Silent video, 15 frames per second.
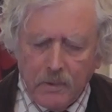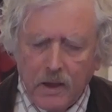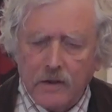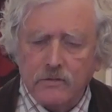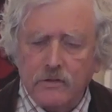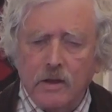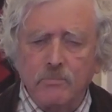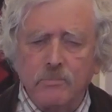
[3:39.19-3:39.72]
to
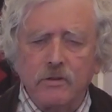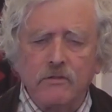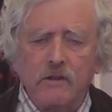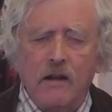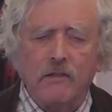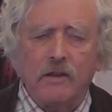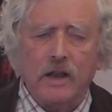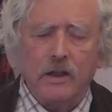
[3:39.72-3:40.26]
spare
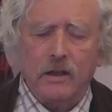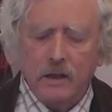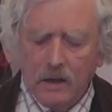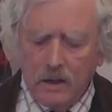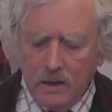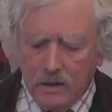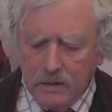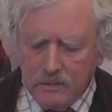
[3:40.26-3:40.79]

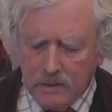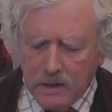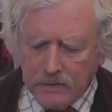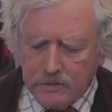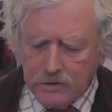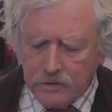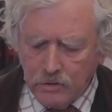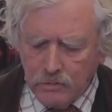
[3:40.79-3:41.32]
temporarily
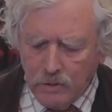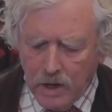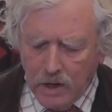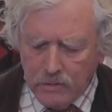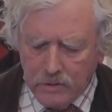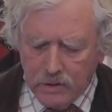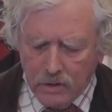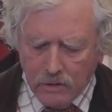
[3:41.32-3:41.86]

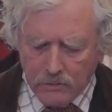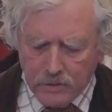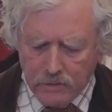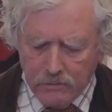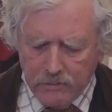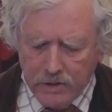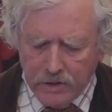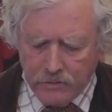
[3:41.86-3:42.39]
92 only
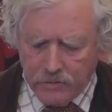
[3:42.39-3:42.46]
of the